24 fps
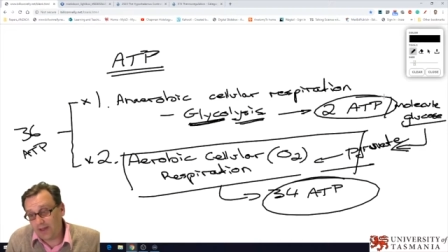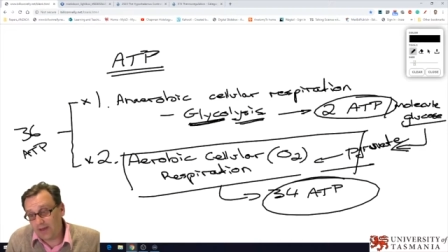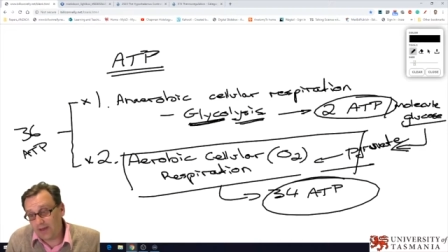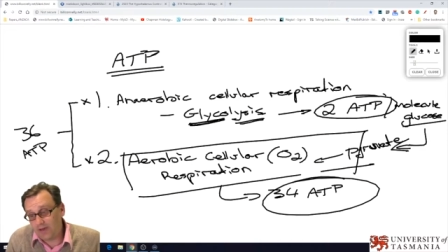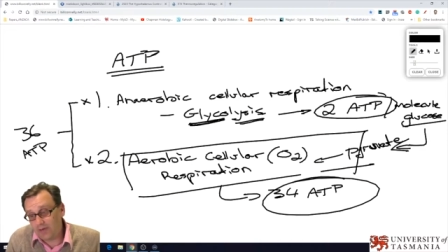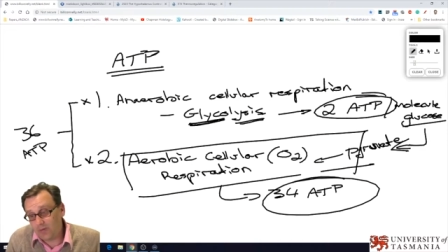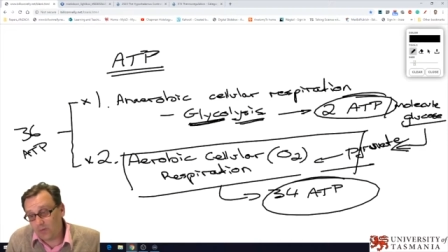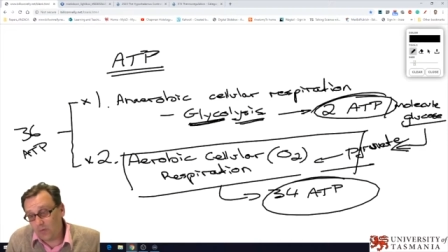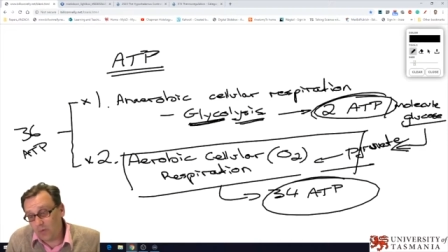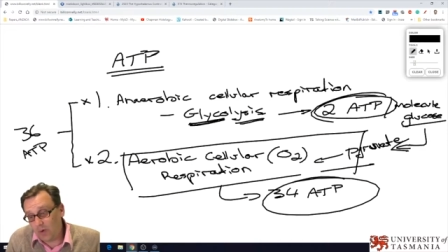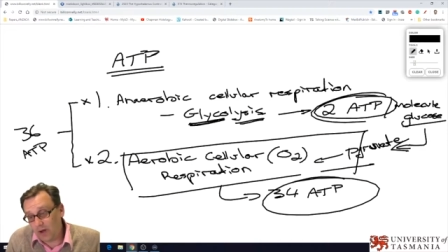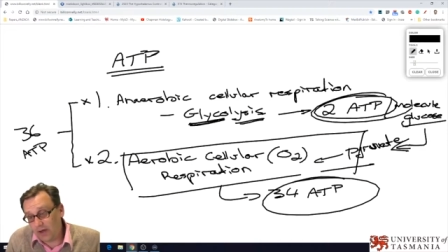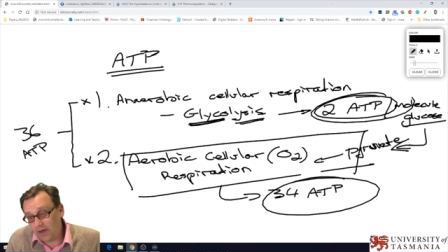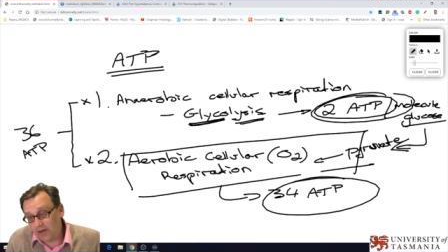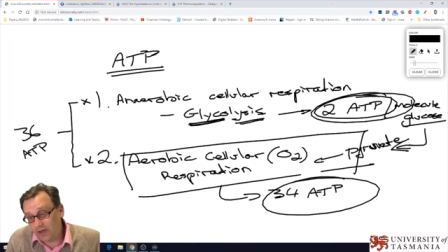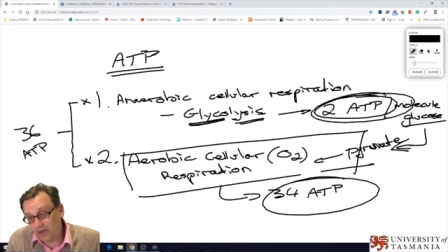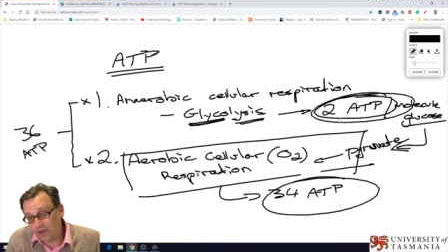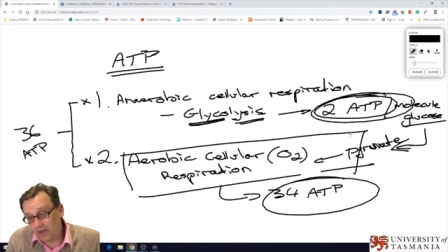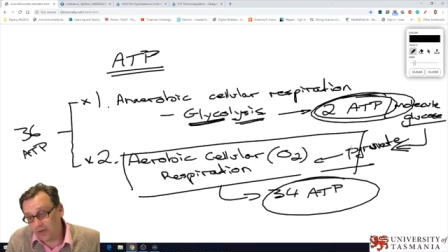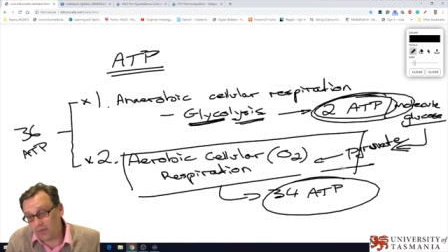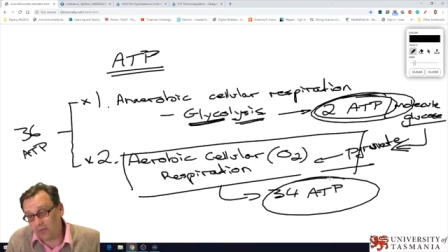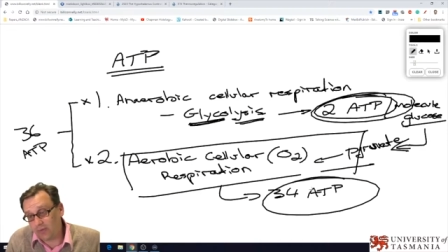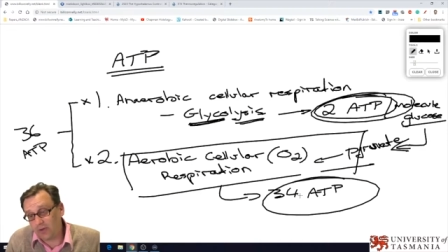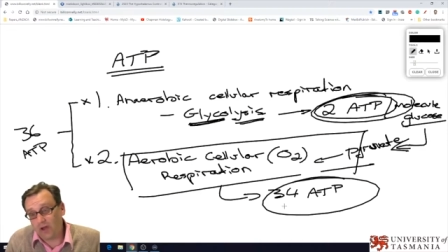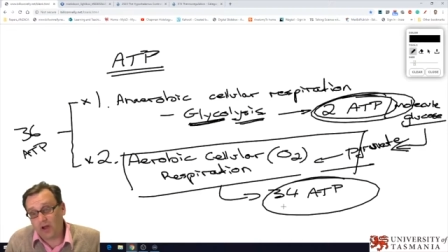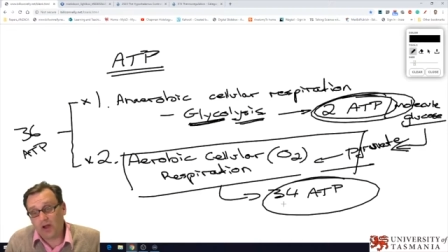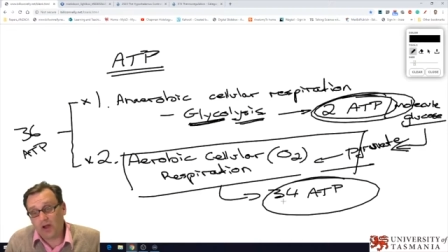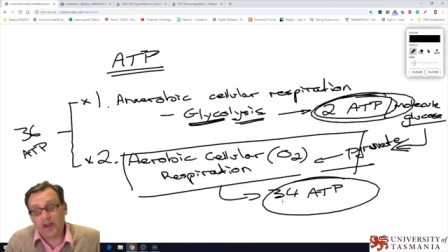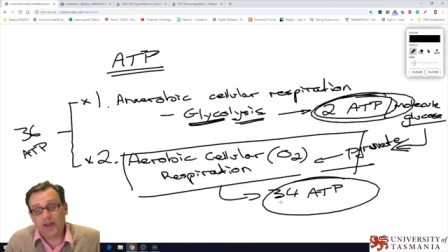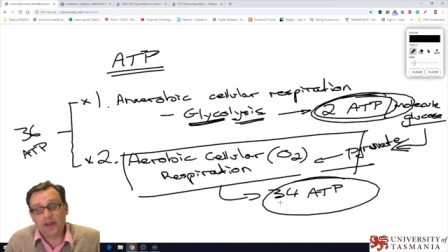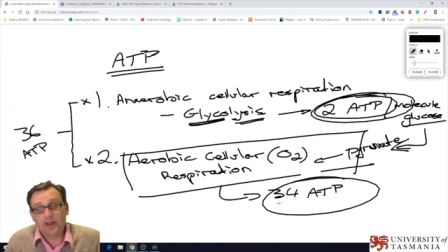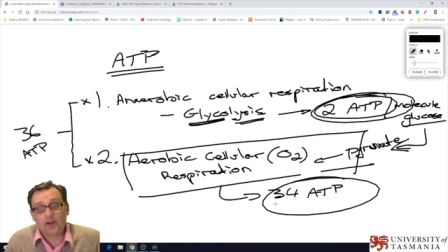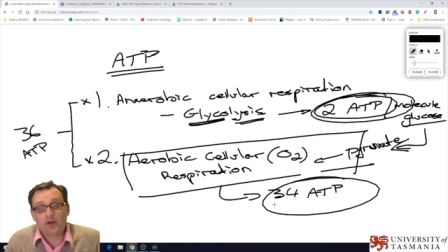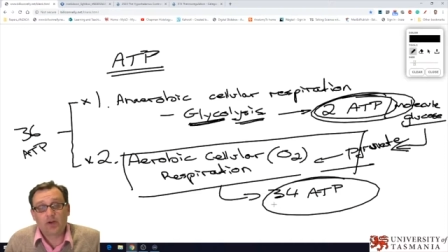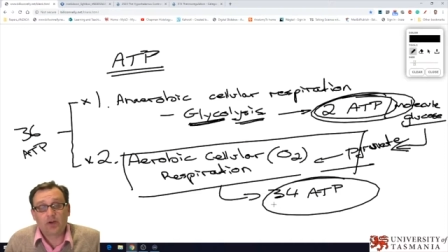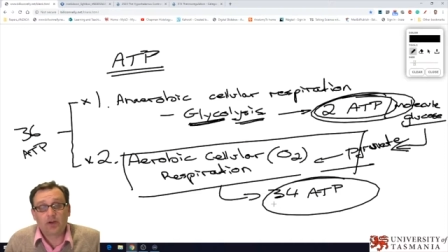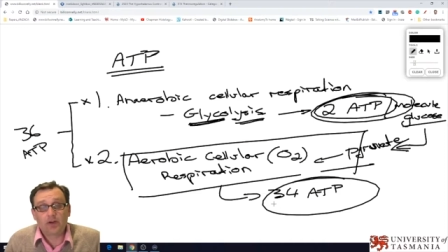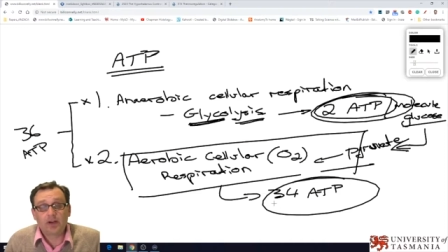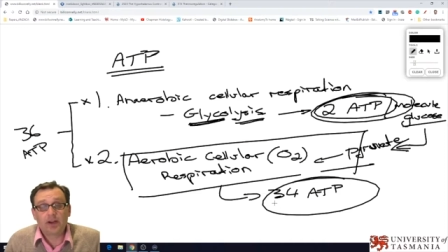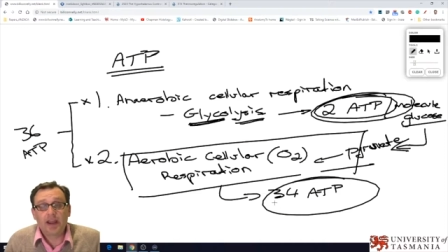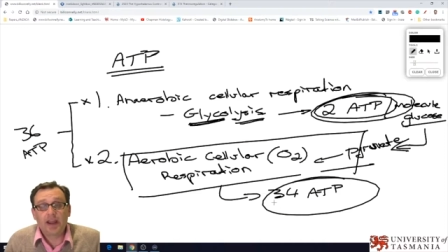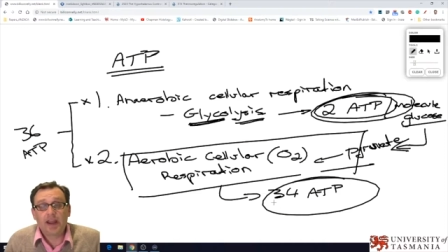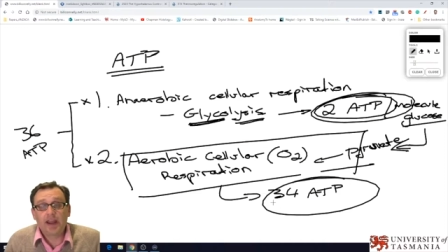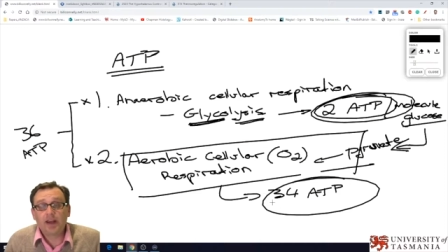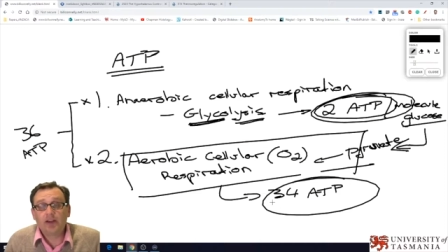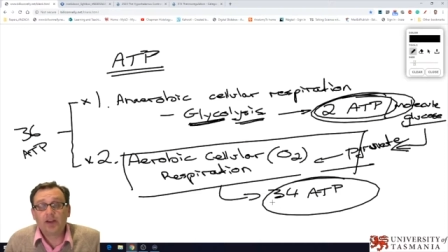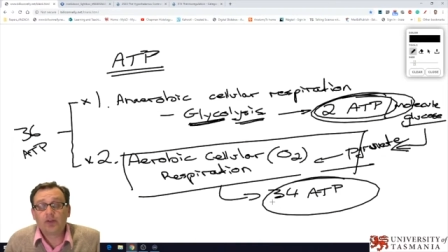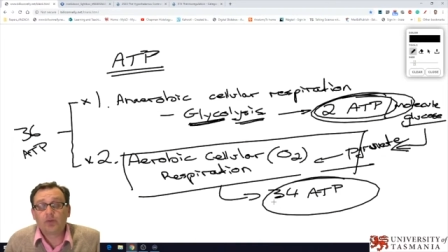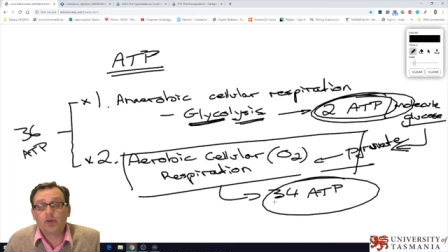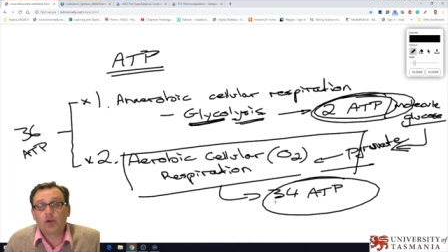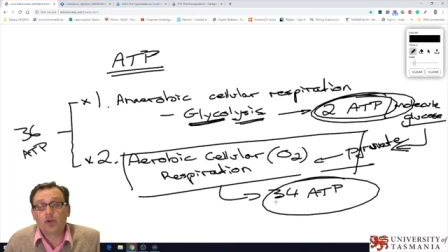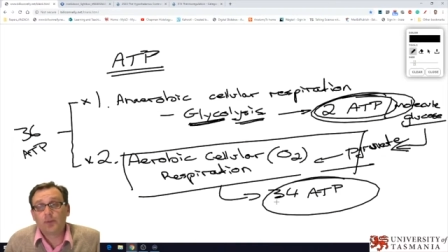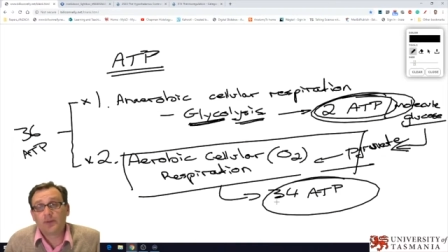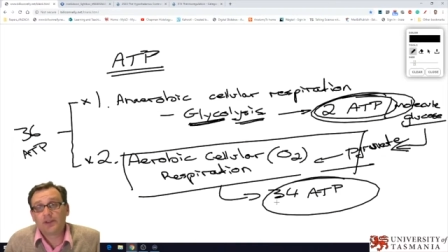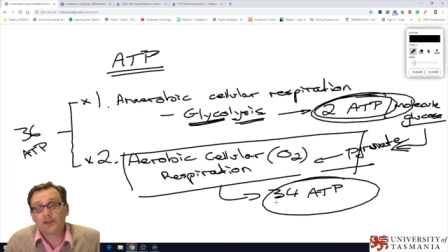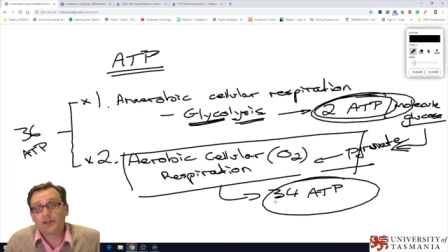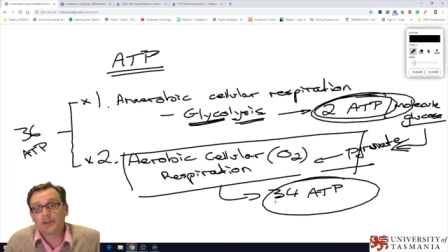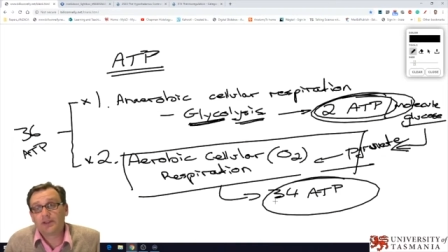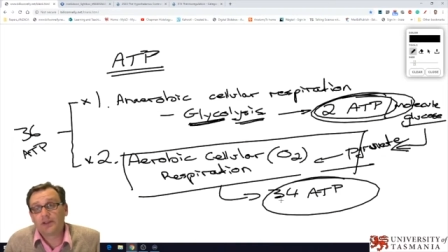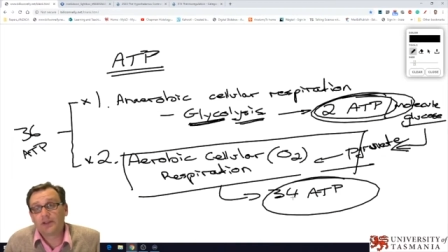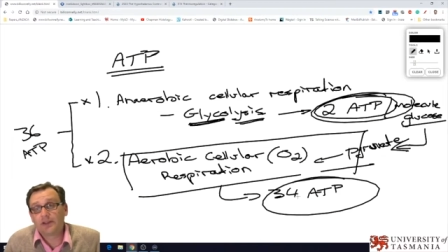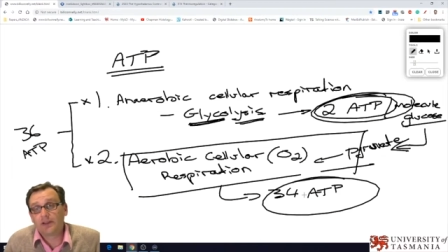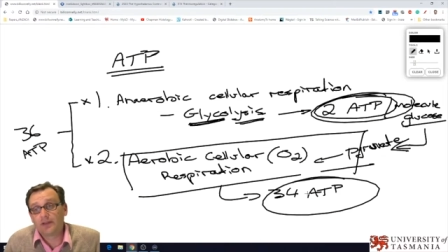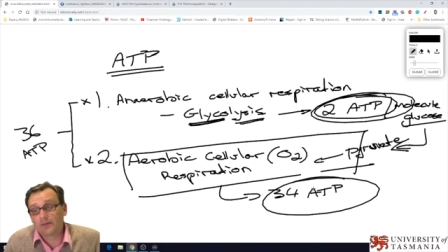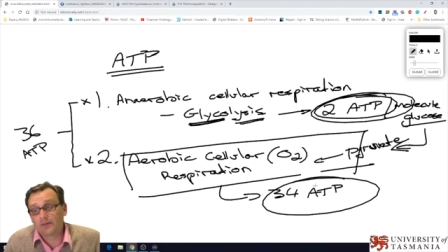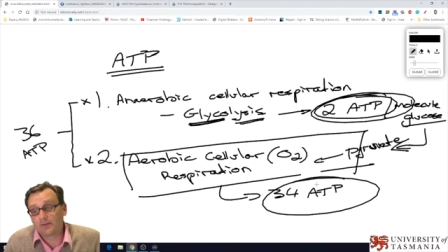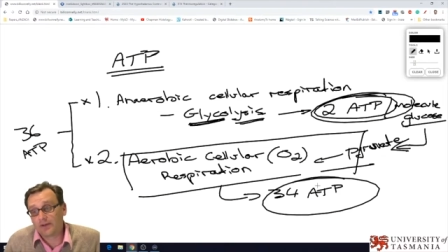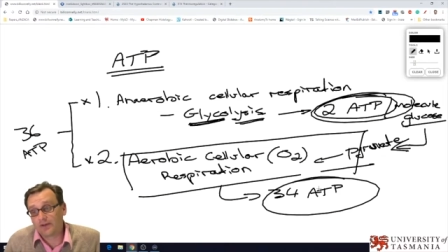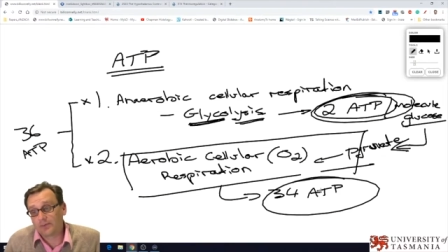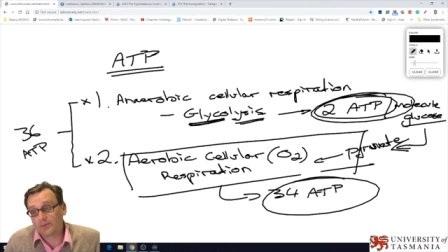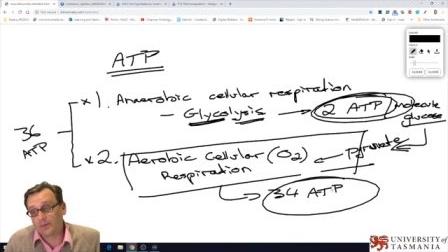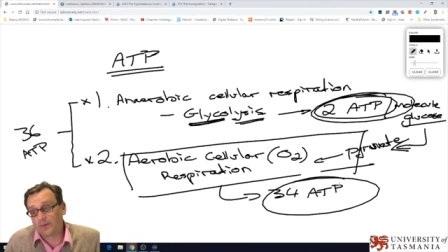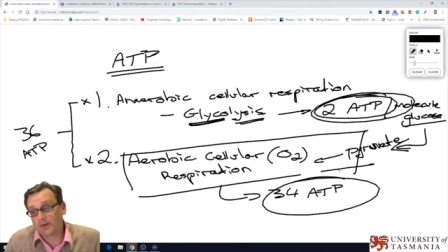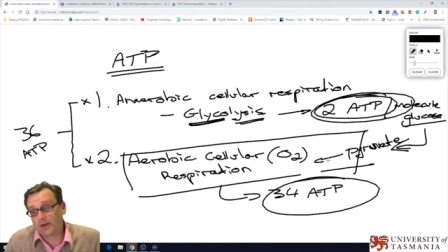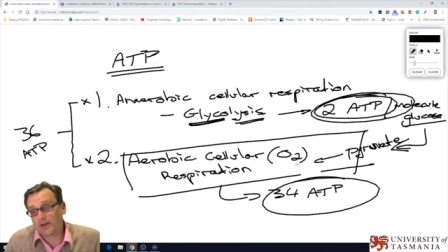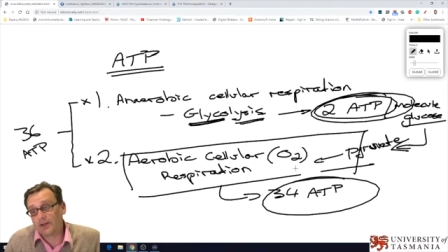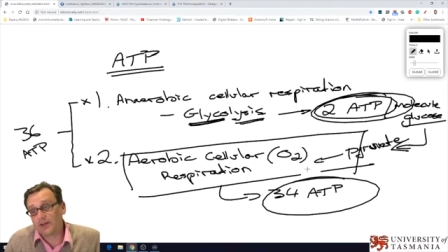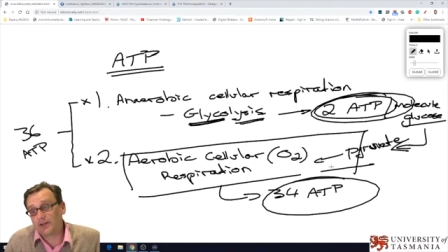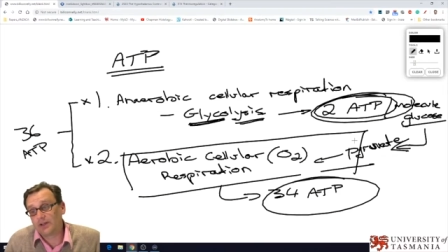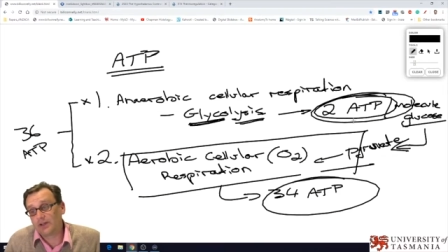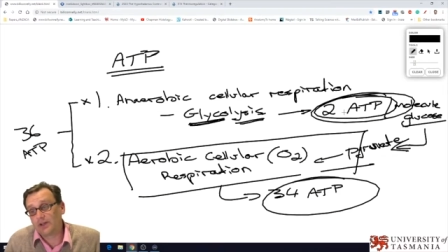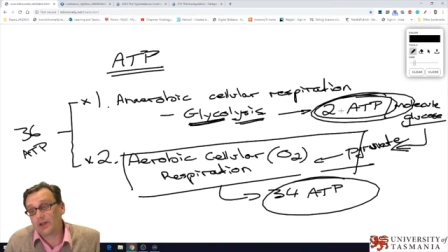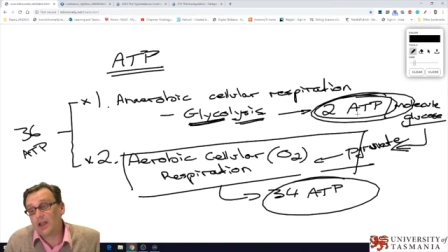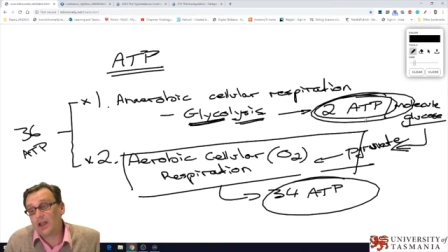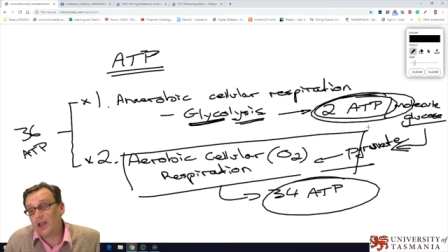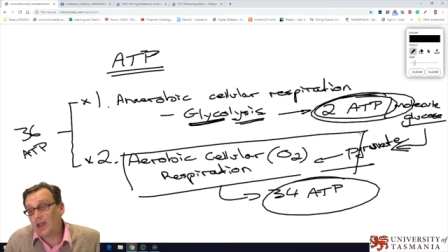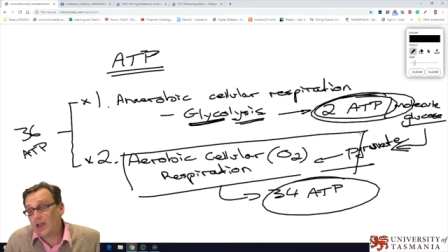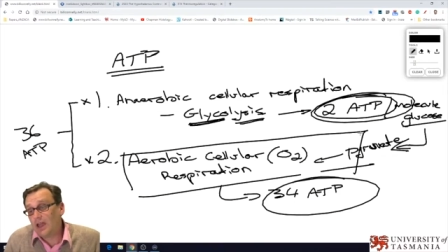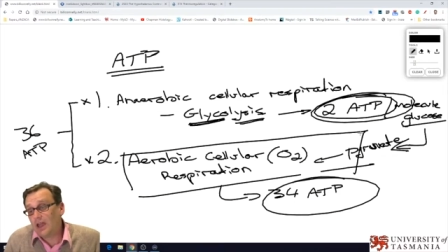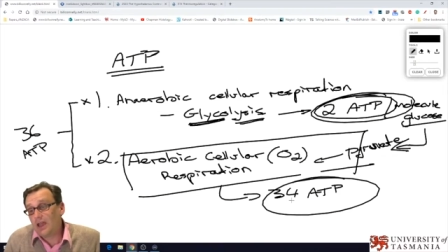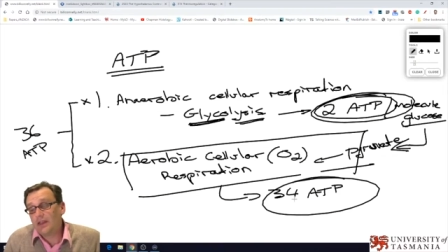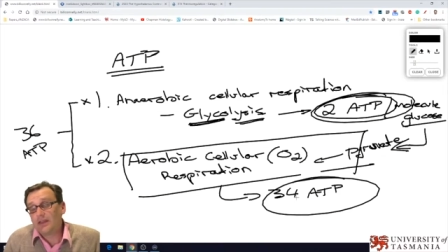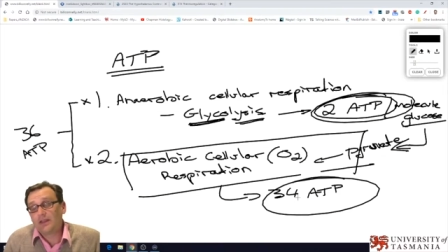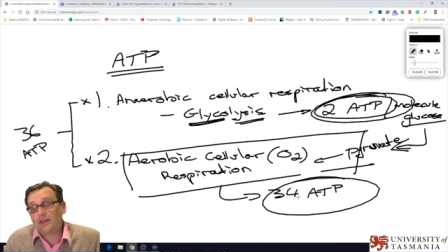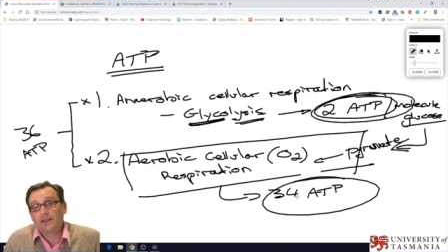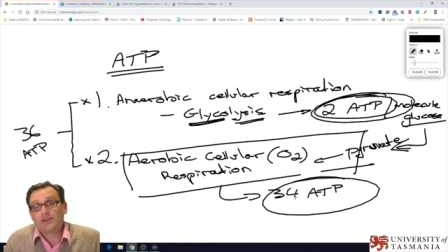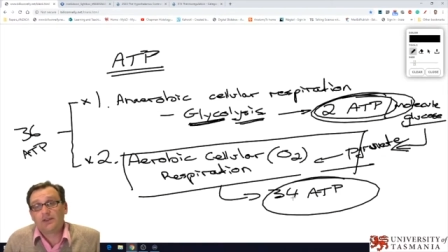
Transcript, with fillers: If they are just relying on anaerobic cellular respiration,